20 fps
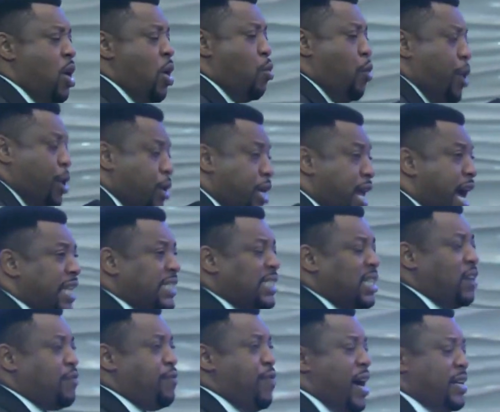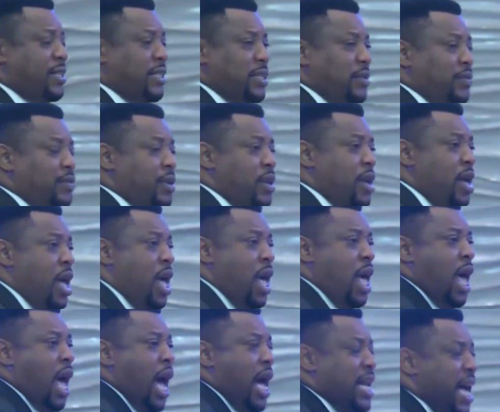we unite in fasting.
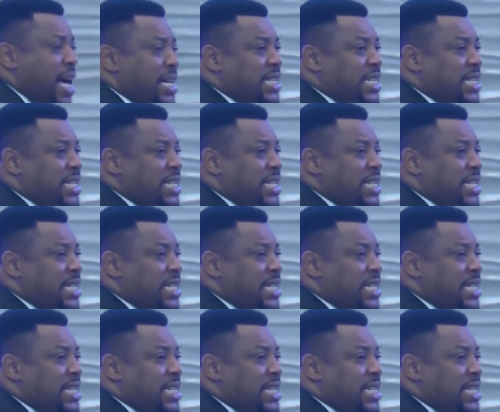And I